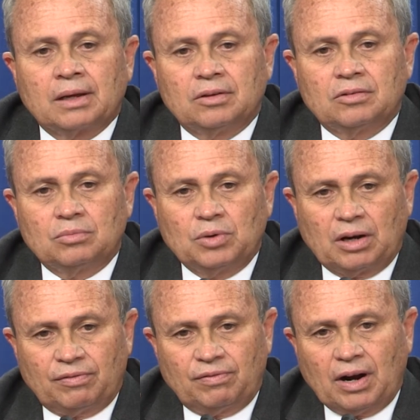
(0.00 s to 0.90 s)
This is, we are
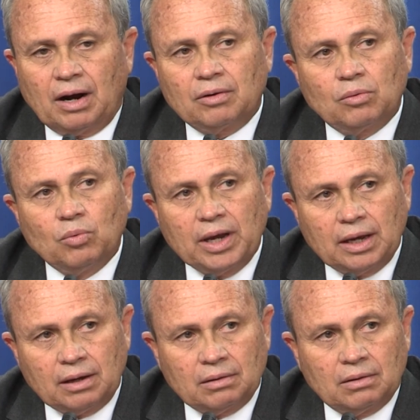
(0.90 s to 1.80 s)
far
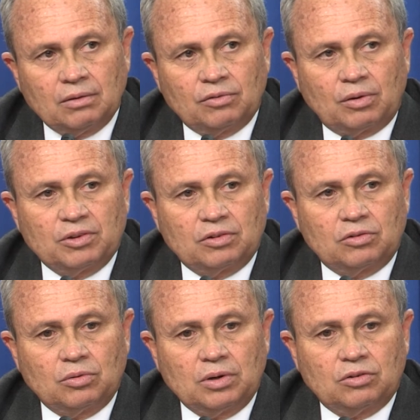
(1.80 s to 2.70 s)
away from a
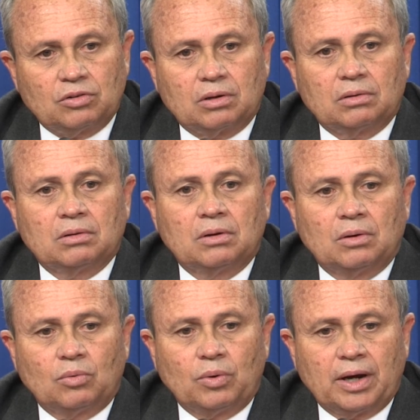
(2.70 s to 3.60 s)
situation
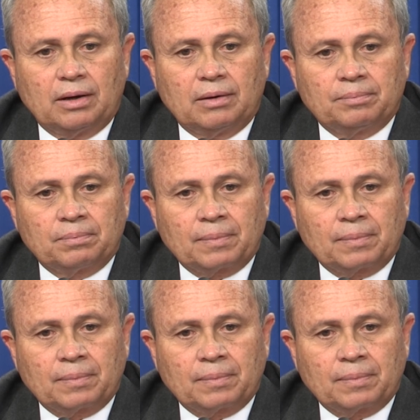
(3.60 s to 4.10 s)
where